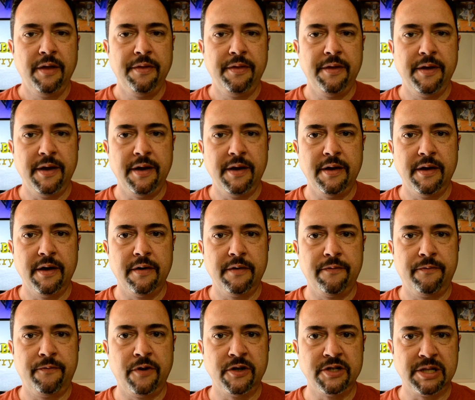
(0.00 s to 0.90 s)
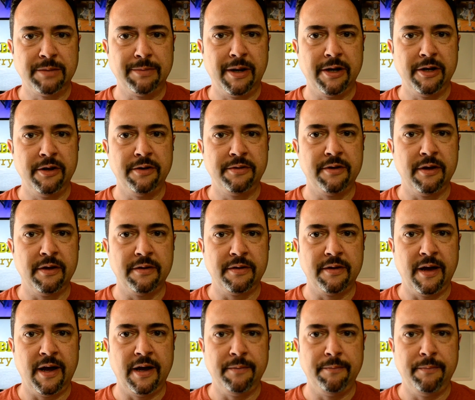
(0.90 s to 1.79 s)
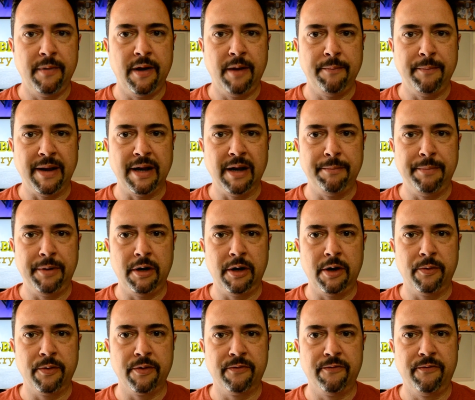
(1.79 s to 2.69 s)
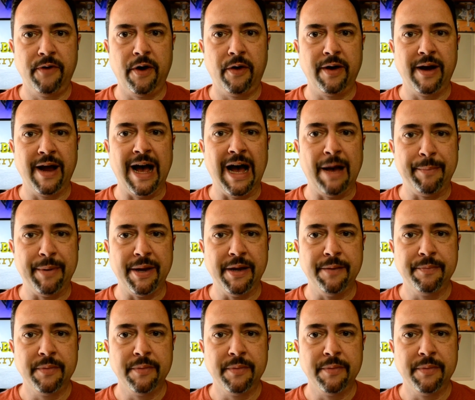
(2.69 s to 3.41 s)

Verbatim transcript: The first time I used this, I made a beer that was very hoppy.